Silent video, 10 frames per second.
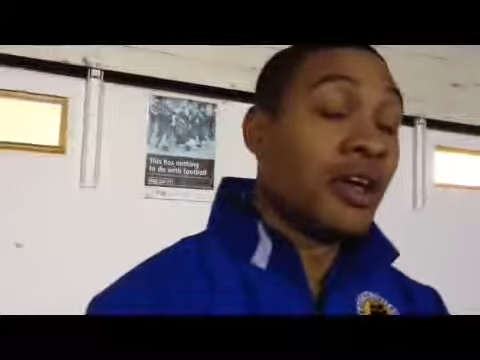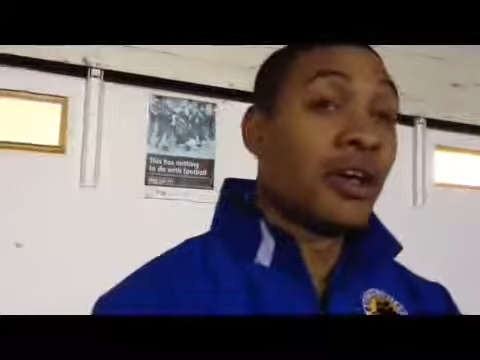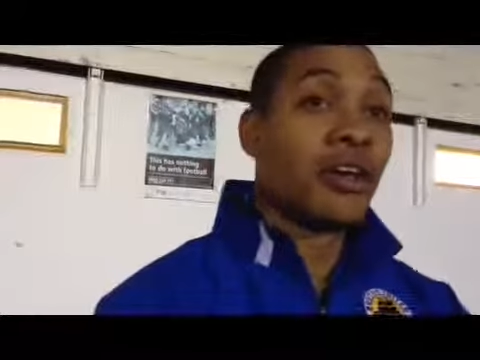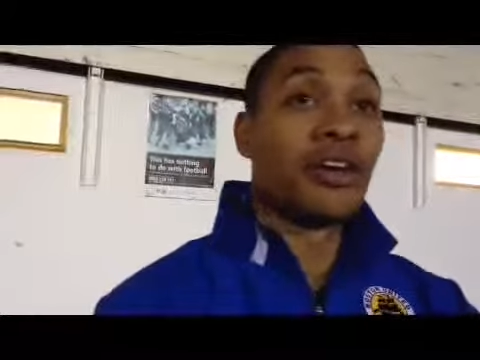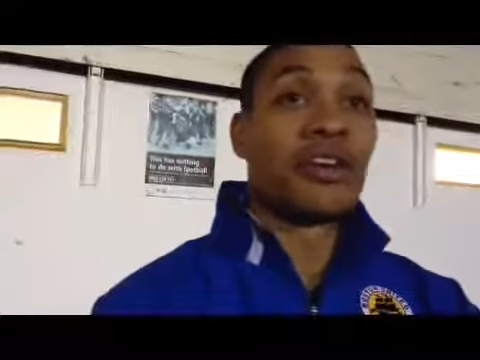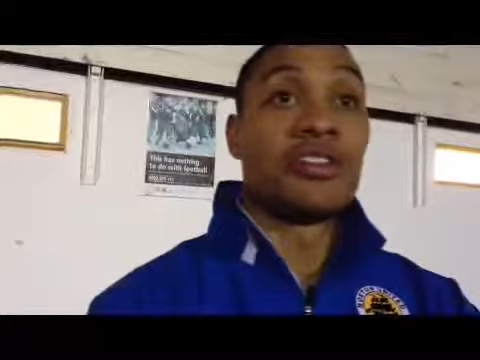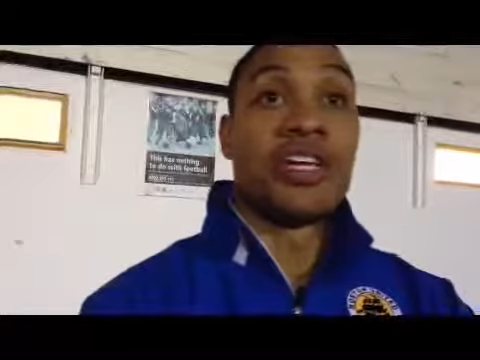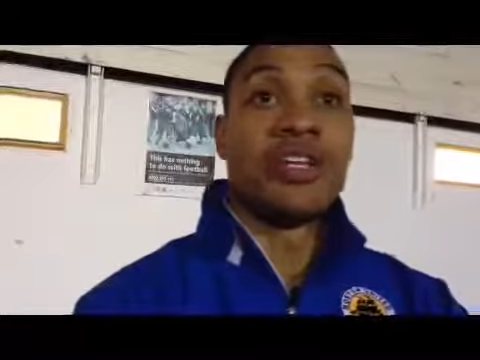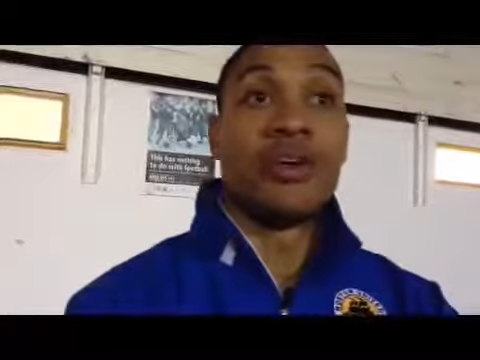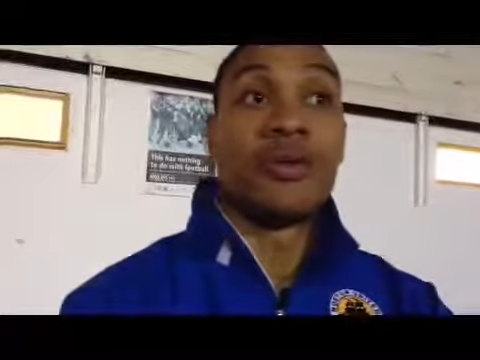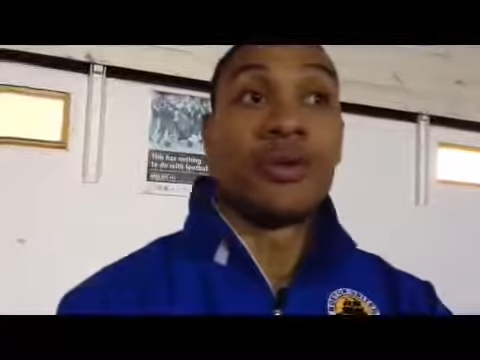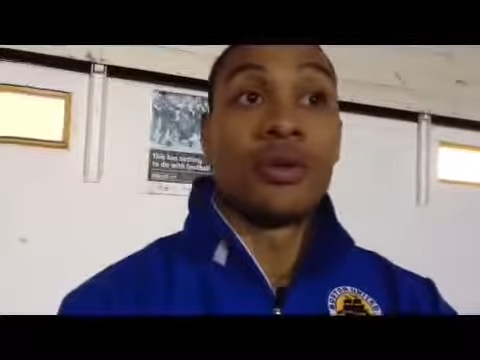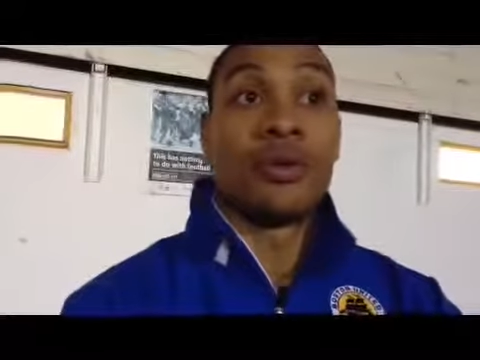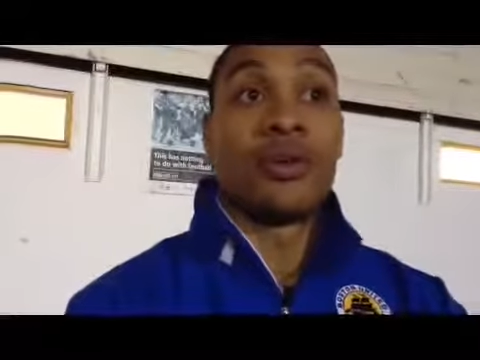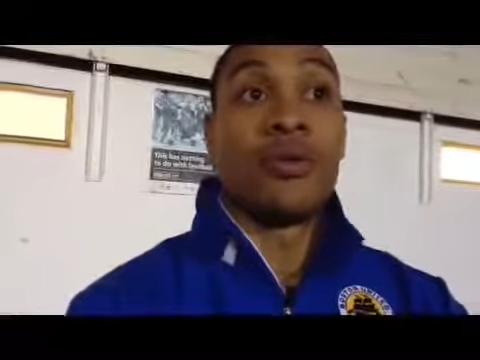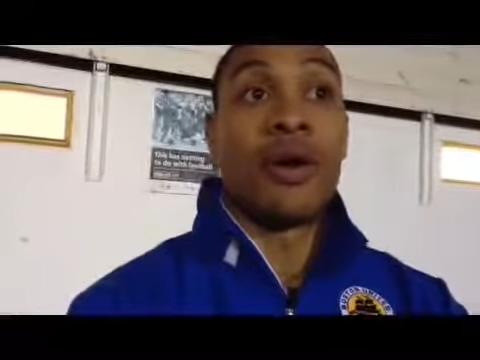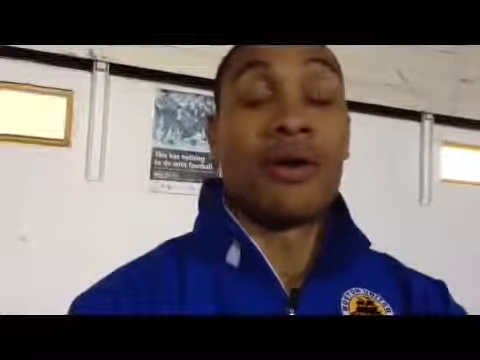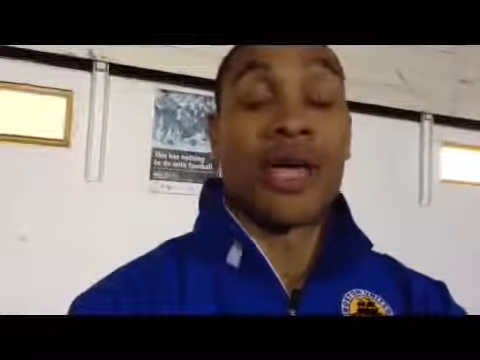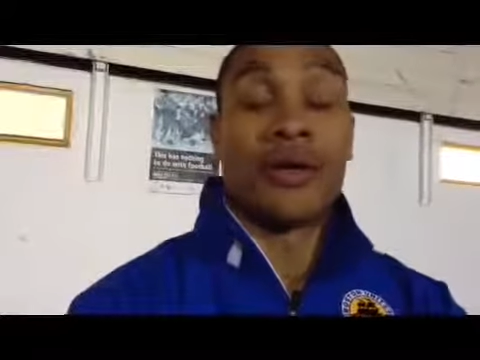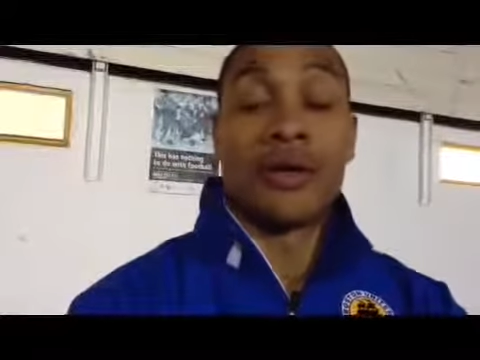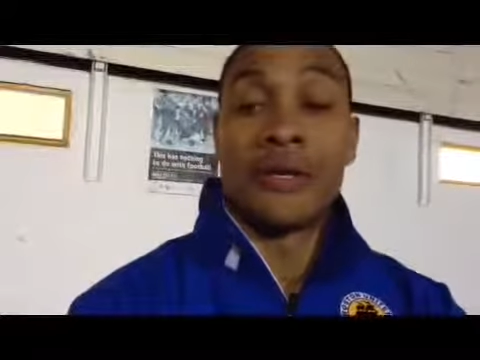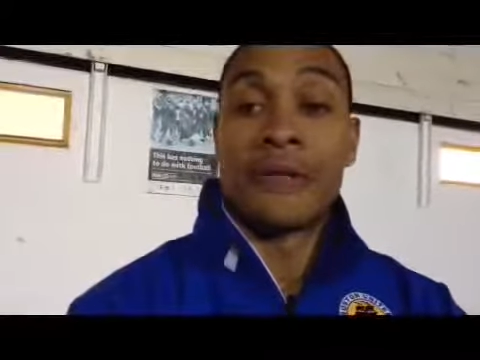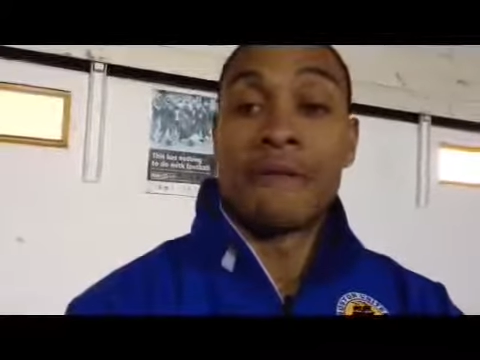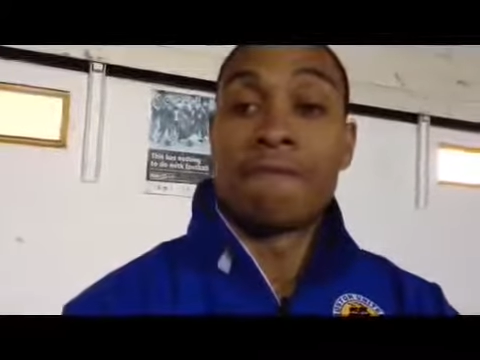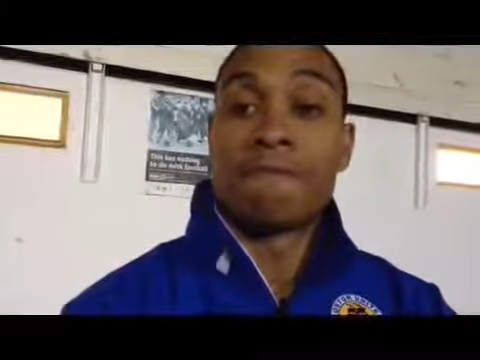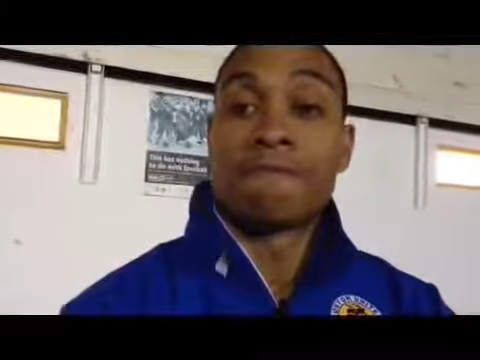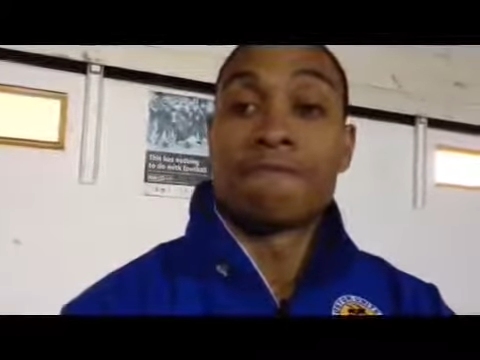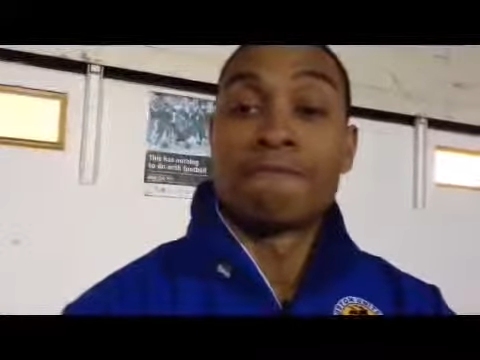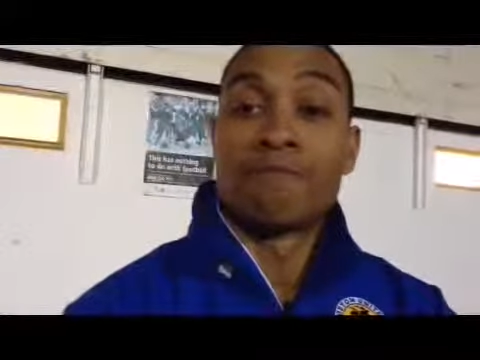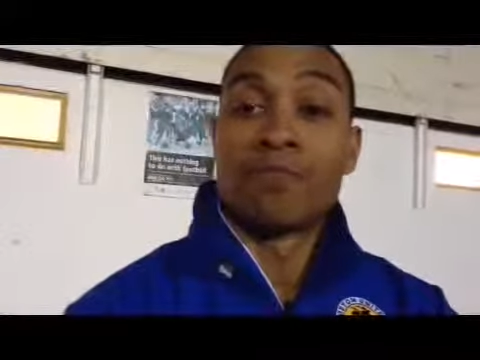and can continue and, and do well again. When Dennis showed